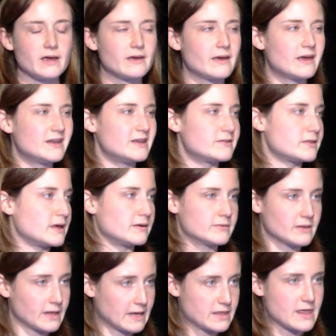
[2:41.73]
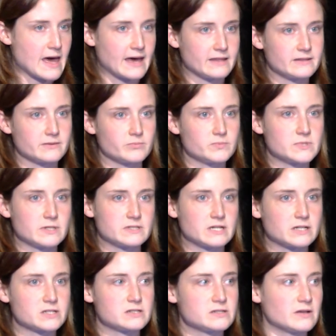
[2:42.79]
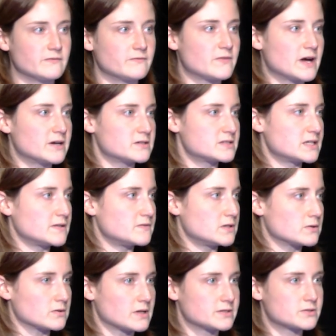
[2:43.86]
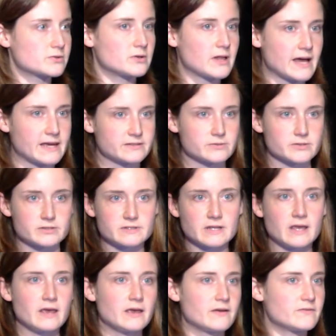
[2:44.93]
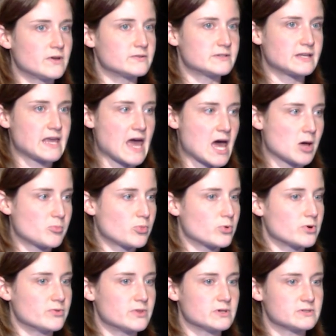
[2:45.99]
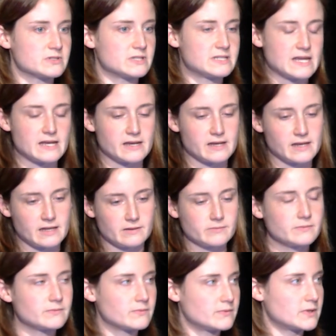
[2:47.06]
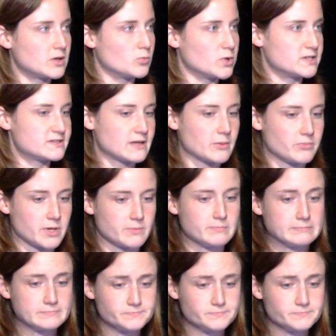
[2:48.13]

Anything like that touches on fire safety or electrical hazards. There's a gap or there's a data need, then we step in.